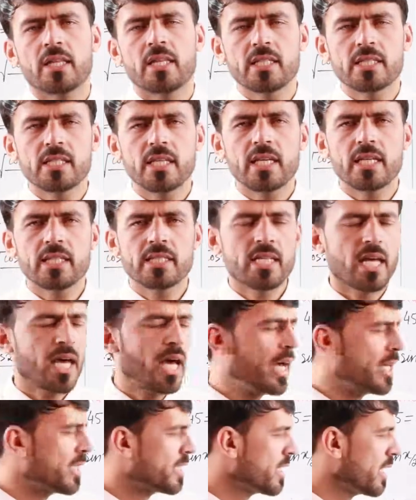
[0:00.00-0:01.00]
This is
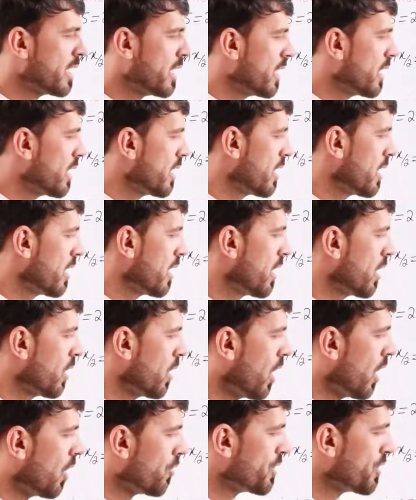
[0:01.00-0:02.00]
the answer
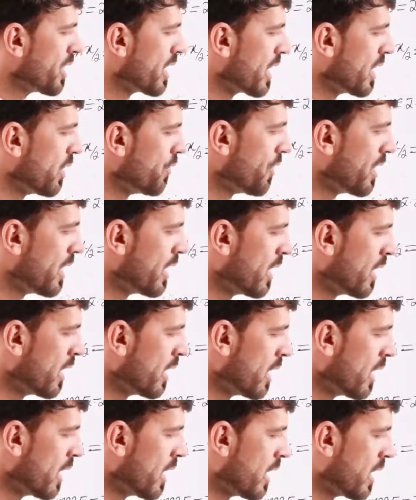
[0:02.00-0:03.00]
of the given
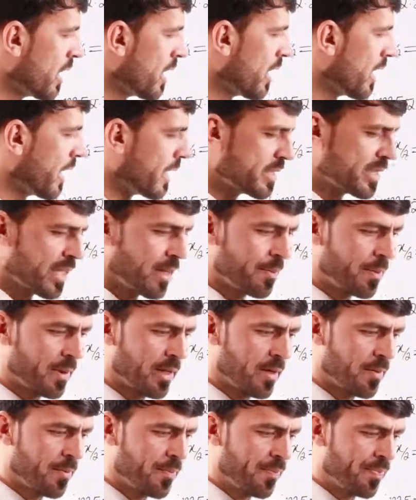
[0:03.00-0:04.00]

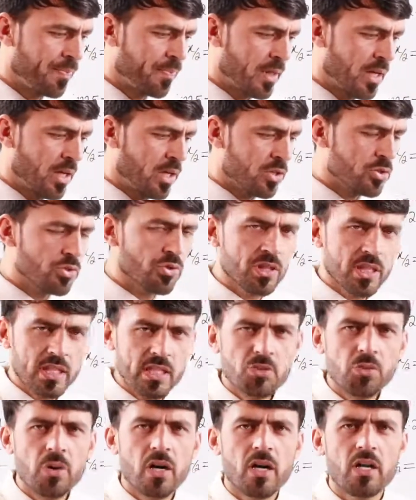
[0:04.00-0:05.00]
example. So
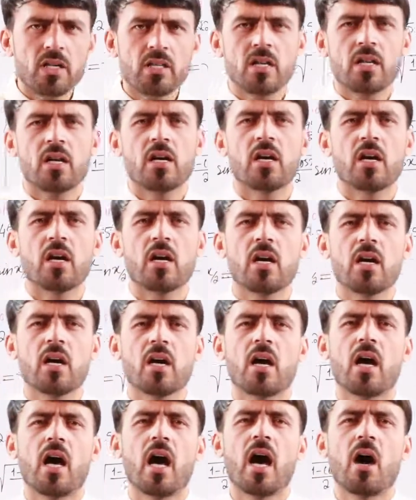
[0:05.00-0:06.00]
this was
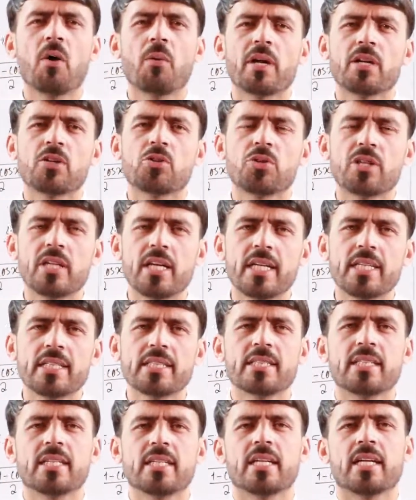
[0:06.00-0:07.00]
our
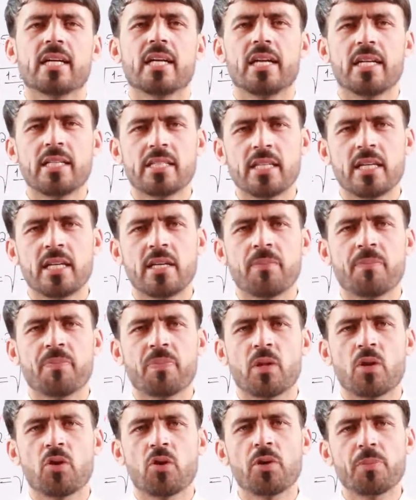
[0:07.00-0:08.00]
today's lesson.
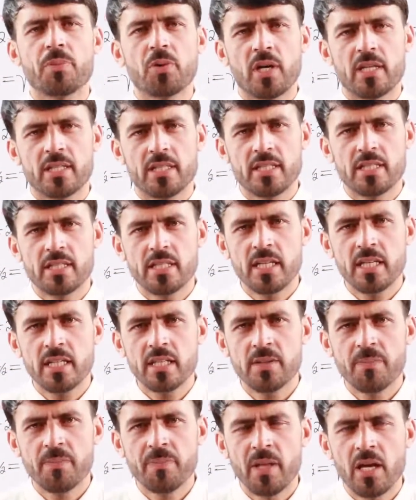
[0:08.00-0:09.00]
Hope you
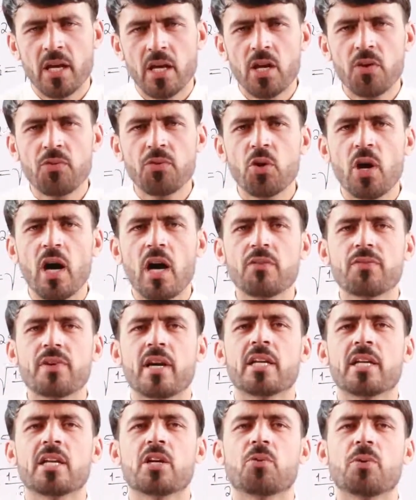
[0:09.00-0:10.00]
understand. If you have
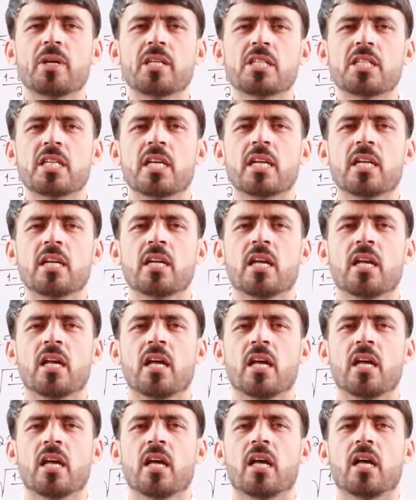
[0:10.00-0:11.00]
any question,
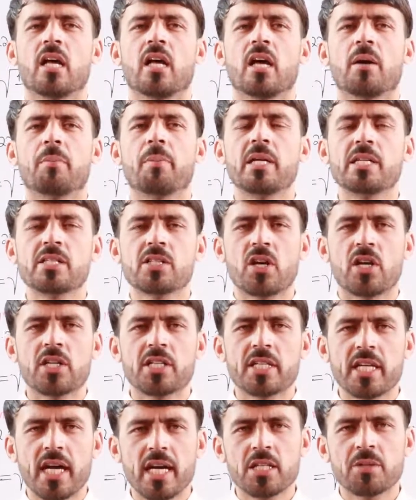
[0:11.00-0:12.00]
please
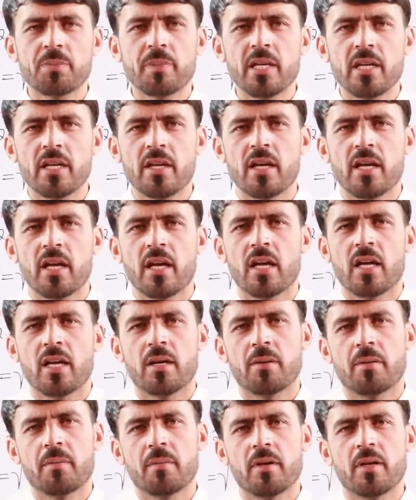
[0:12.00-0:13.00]
contact me.
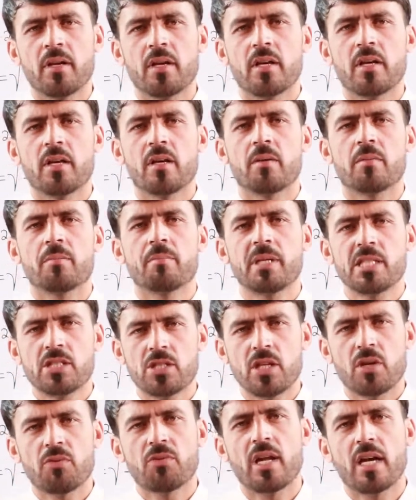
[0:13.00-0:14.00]

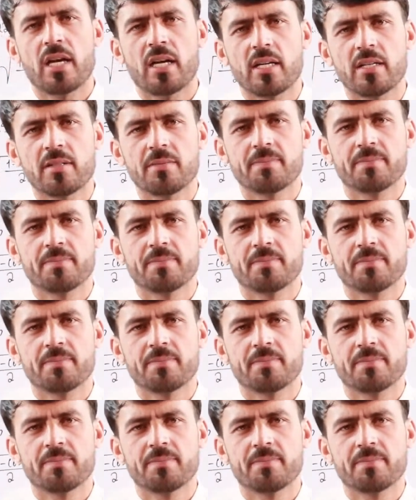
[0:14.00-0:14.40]
Best of luck.